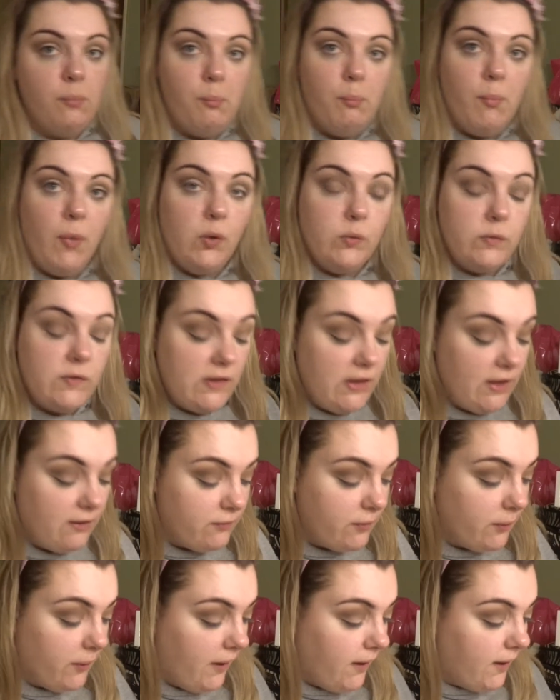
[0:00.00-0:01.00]
Molting
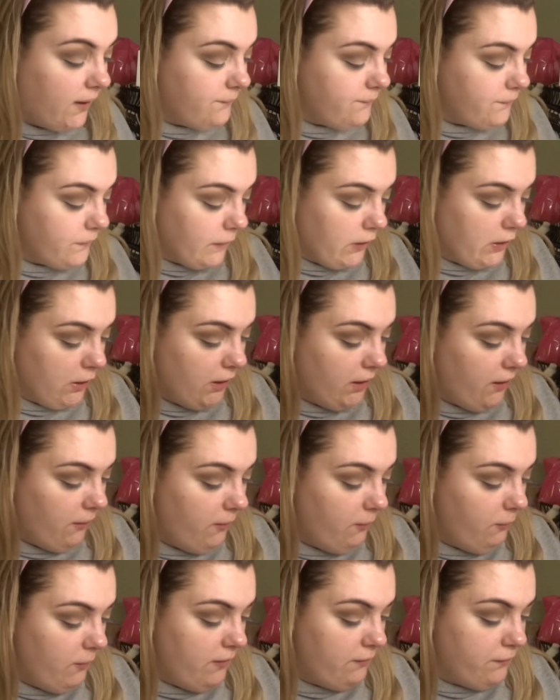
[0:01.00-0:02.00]
everywhere. I'm going to go
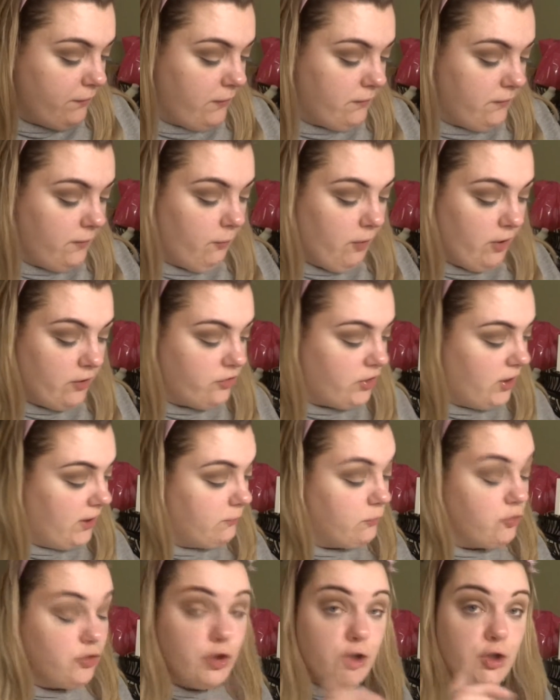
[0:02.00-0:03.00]
in with a fluffy brush, and
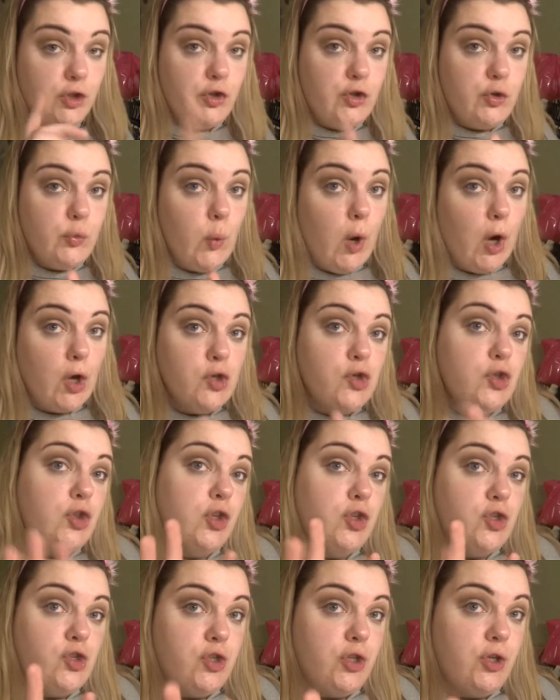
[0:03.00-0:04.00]
I'm just going to swatch
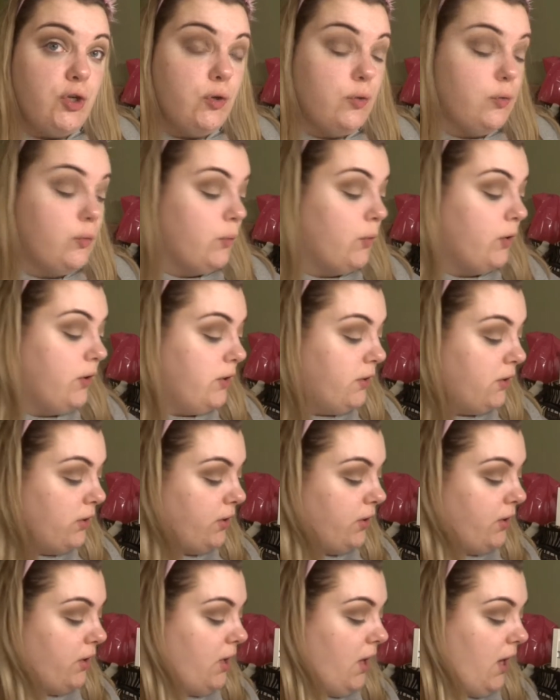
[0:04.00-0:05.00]
the two
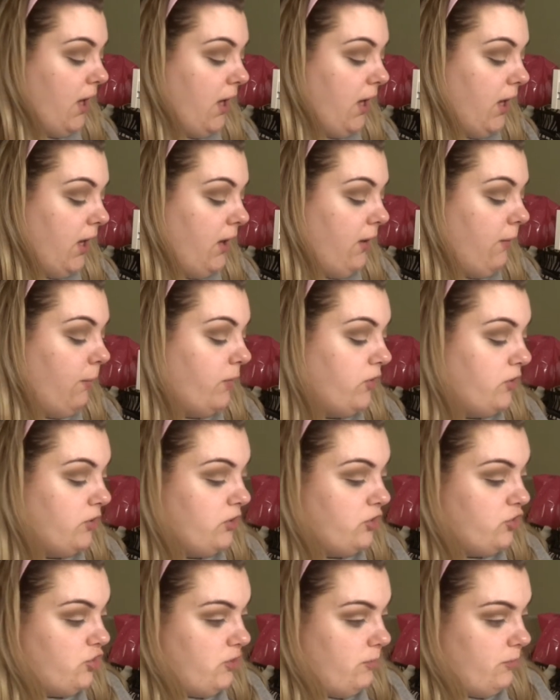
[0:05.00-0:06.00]

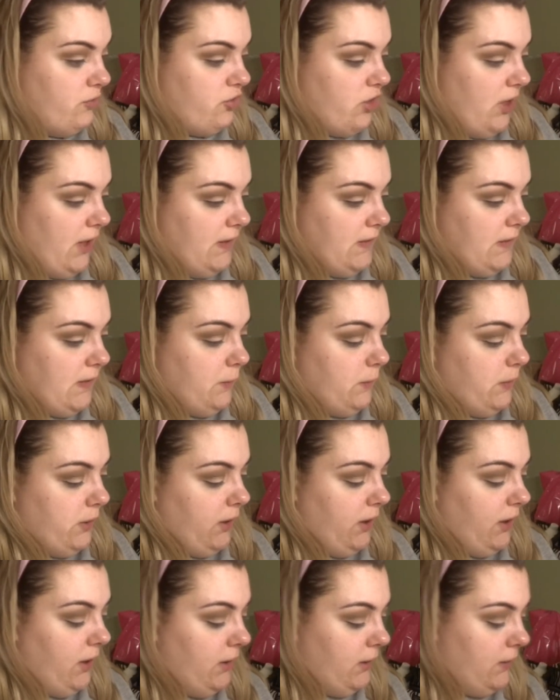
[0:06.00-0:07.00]
shimmer shades that we're
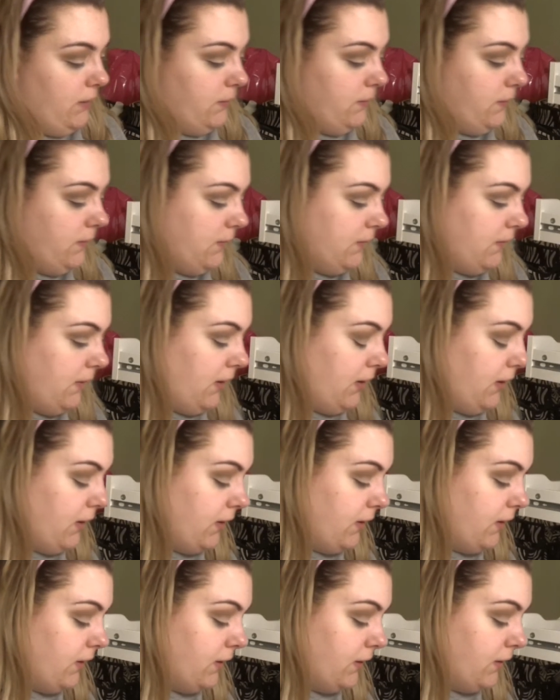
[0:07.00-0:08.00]
going to use.
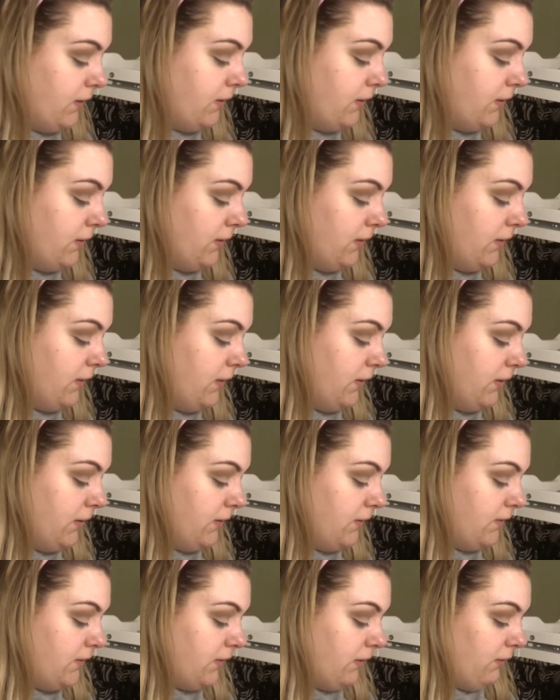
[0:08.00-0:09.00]

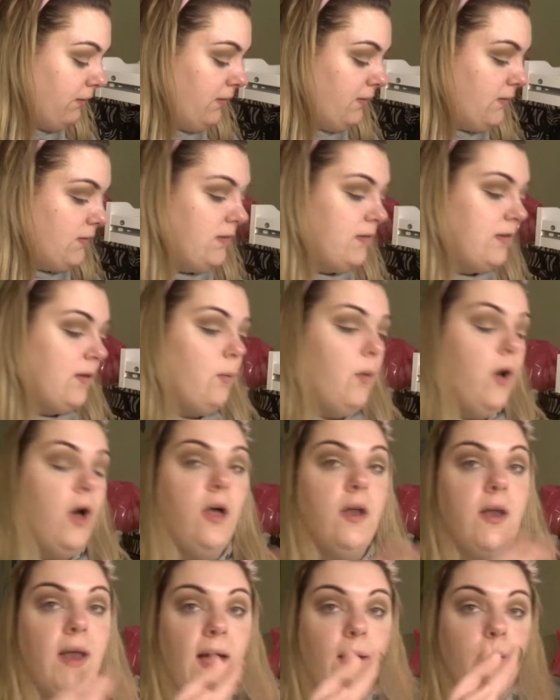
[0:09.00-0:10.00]
So this is the
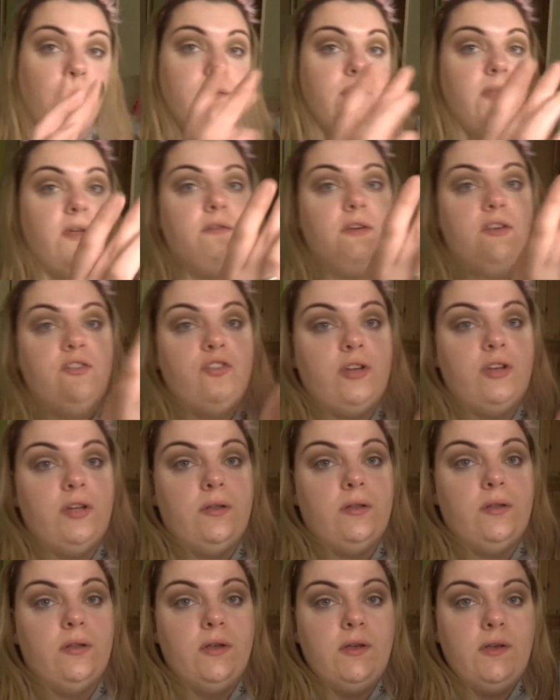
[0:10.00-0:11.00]
one out of the
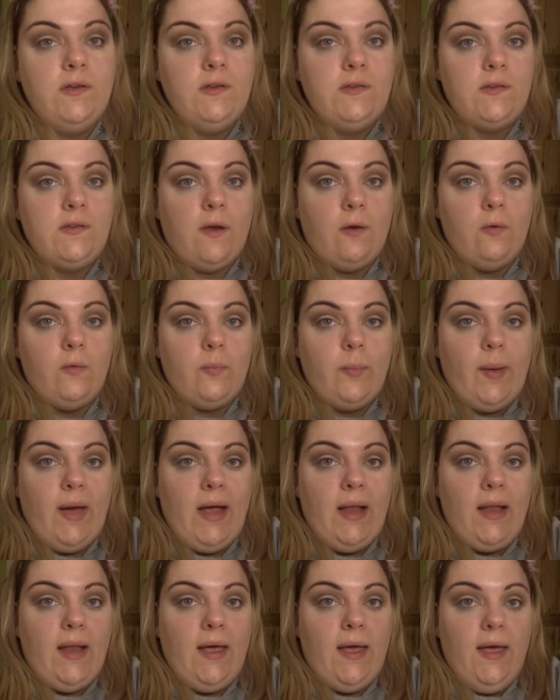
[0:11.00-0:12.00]
original Soph
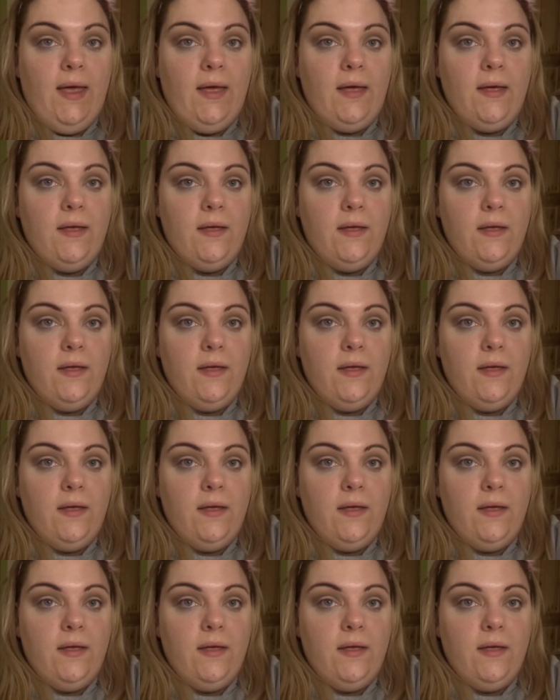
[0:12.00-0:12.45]
palette.